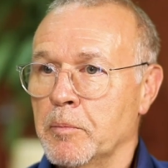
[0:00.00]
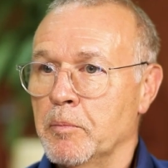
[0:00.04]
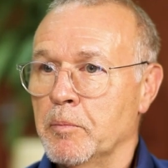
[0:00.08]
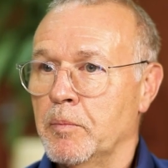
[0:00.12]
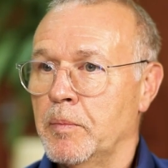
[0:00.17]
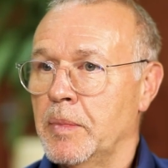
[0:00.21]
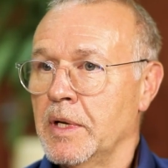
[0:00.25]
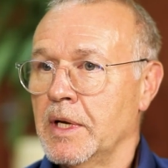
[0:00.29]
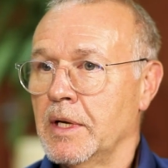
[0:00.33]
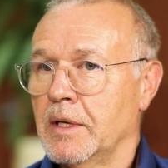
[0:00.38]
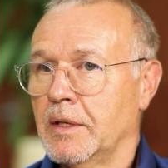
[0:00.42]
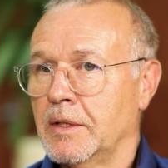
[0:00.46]

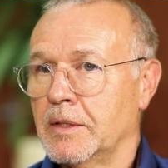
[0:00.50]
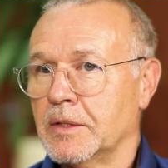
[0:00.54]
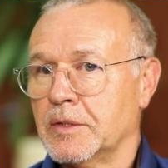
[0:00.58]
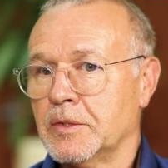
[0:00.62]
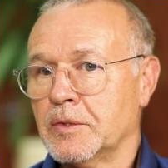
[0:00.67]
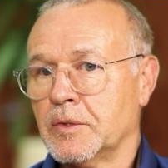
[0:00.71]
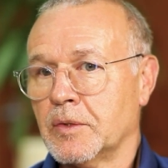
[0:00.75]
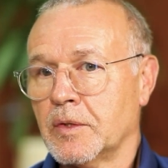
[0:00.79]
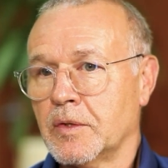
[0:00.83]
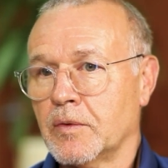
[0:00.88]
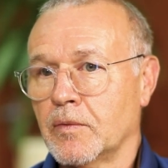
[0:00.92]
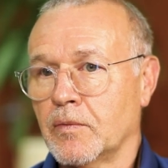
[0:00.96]
big
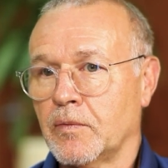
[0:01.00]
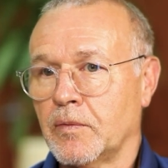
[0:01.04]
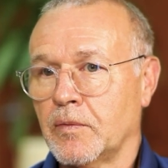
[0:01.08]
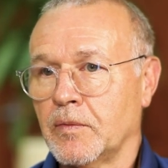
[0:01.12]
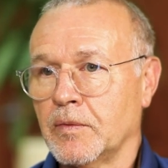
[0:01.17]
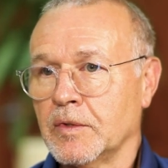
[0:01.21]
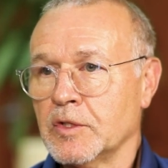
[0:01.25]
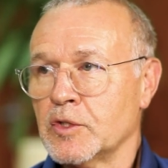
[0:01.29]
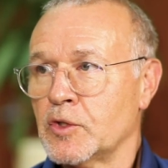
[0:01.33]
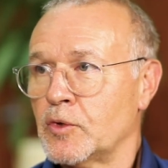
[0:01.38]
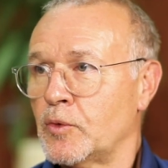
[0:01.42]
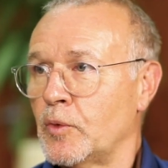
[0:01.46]
sort of
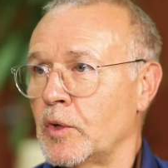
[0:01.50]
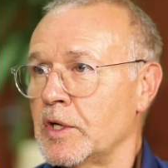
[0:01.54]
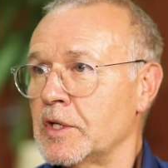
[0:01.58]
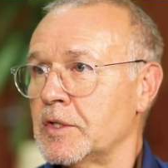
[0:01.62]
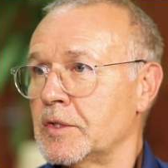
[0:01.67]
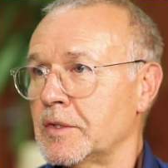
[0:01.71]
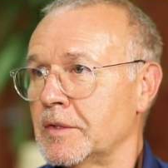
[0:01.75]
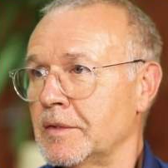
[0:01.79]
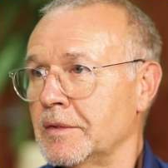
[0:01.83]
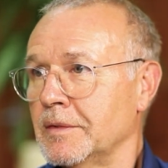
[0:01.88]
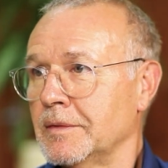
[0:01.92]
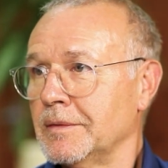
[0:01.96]

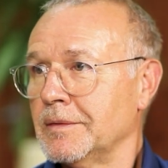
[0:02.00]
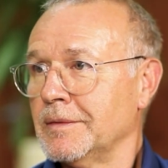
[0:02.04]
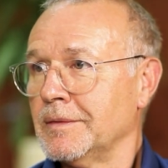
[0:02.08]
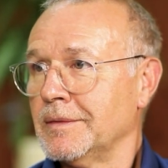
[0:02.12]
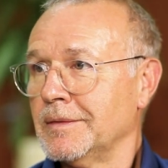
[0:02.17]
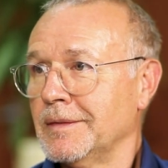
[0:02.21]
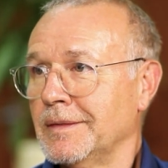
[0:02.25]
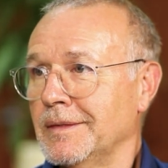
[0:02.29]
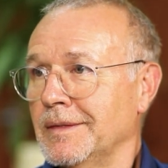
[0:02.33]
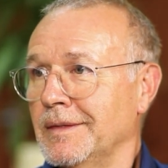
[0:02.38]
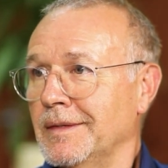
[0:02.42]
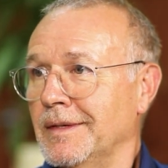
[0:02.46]
stress
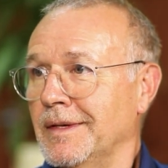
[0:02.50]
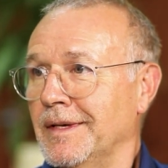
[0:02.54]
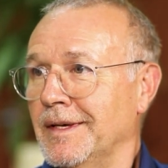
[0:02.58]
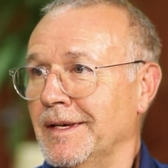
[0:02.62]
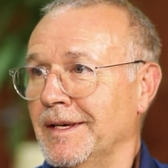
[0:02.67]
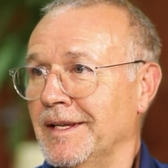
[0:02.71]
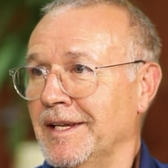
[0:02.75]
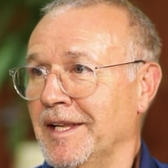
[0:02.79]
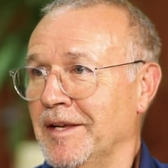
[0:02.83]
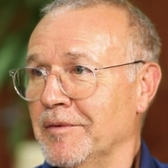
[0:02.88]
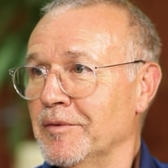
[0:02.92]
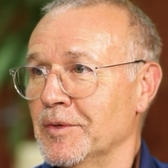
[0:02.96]

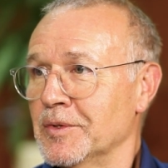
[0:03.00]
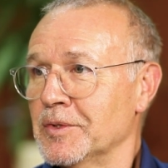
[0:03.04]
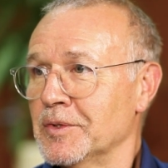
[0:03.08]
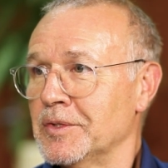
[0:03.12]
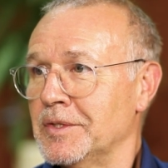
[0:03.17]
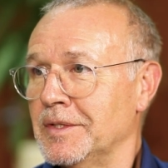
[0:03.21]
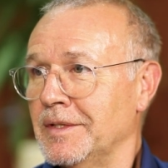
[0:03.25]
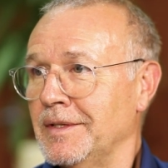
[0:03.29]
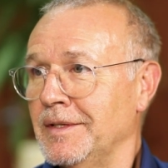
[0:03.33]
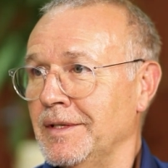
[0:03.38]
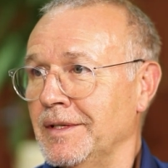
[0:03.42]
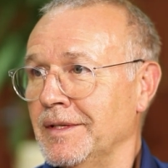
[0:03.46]

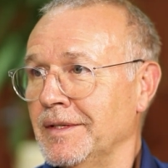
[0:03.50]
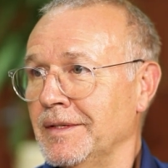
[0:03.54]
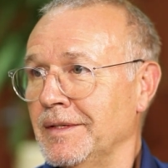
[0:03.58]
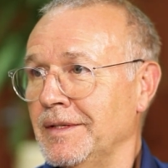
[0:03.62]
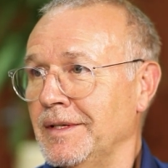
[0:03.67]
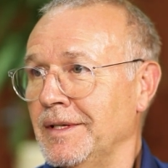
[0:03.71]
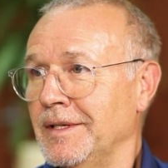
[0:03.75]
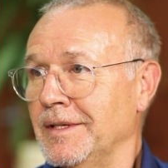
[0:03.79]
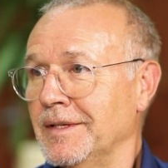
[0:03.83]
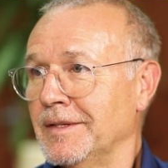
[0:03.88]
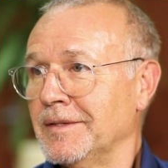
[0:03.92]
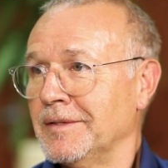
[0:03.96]
levels
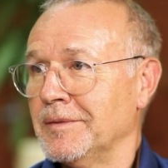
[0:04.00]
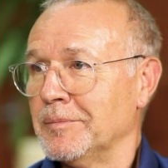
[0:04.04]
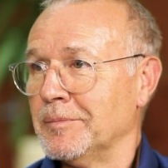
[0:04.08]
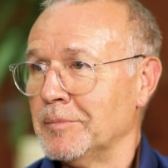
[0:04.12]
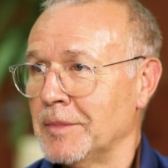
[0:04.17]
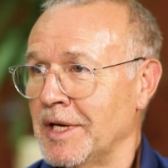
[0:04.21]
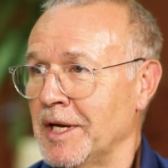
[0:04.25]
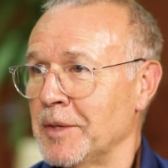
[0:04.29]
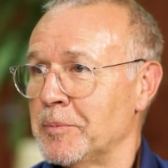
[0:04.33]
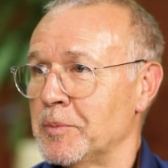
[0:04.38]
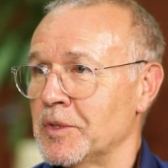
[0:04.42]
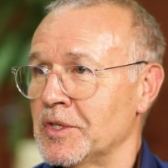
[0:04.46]
in
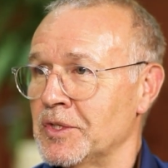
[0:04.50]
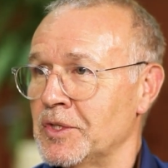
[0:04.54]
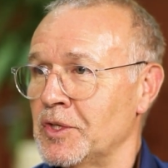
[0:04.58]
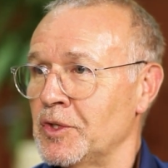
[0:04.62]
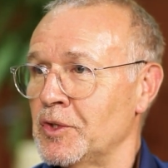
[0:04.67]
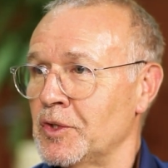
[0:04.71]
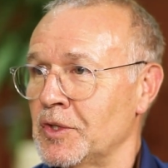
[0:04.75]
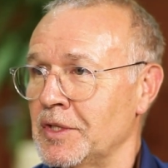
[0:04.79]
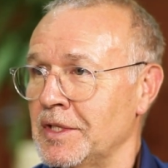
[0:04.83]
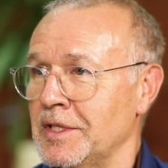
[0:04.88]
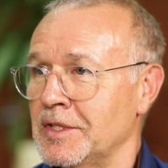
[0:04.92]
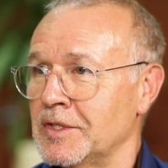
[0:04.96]
my
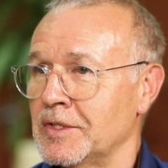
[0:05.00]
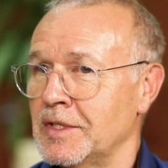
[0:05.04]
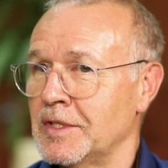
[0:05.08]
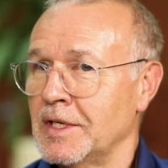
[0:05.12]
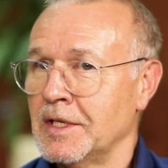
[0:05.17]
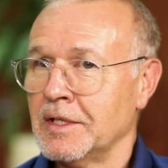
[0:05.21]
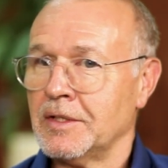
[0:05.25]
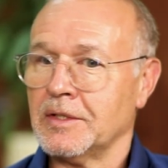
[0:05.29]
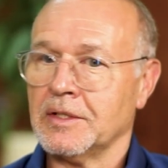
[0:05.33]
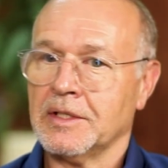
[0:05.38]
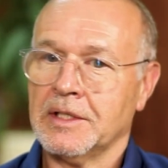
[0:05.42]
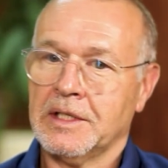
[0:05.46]
position is
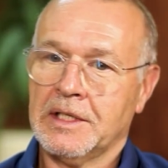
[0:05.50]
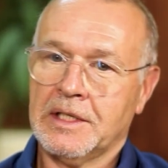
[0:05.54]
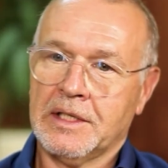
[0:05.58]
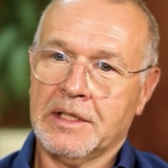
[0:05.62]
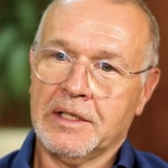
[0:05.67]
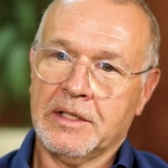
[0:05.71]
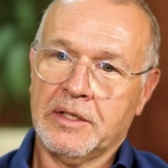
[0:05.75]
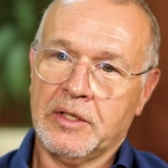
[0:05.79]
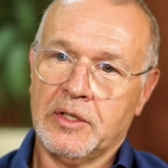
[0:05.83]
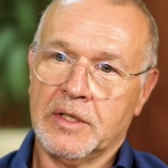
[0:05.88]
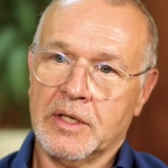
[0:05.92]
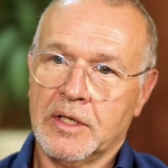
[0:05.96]
that
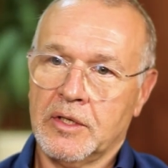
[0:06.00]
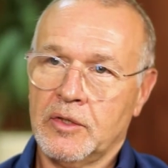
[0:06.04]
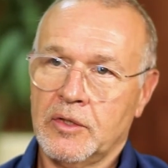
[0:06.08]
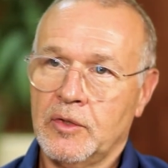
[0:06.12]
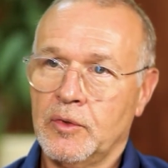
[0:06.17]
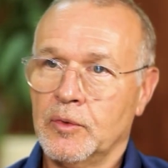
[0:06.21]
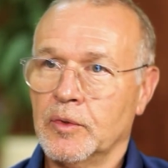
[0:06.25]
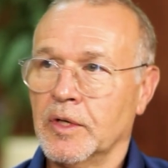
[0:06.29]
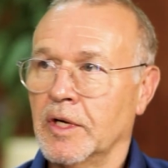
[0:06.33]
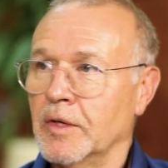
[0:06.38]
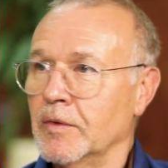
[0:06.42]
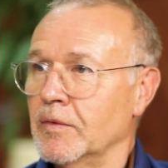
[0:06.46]

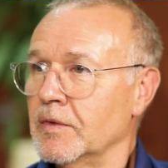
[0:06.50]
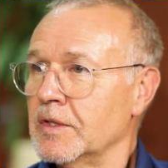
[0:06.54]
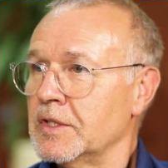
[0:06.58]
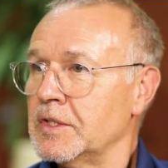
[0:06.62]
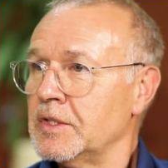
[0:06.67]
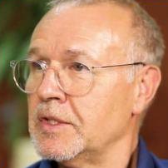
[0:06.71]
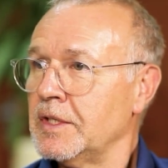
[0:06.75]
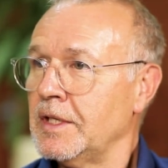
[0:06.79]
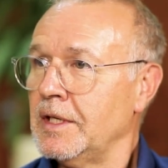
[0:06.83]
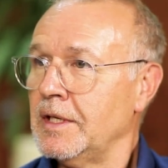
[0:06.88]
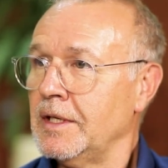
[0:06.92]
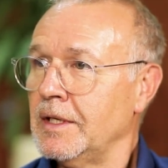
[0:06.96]
you
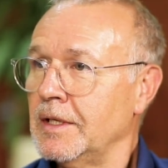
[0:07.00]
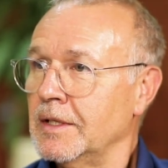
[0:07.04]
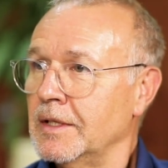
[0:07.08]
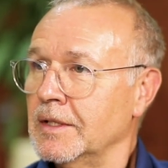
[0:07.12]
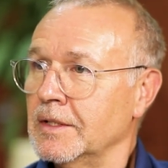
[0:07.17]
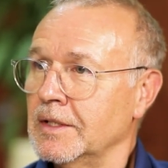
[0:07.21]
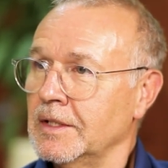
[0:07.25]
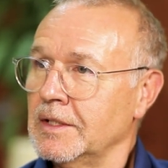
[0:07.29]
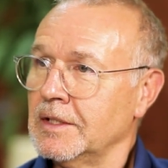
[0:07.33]
oversee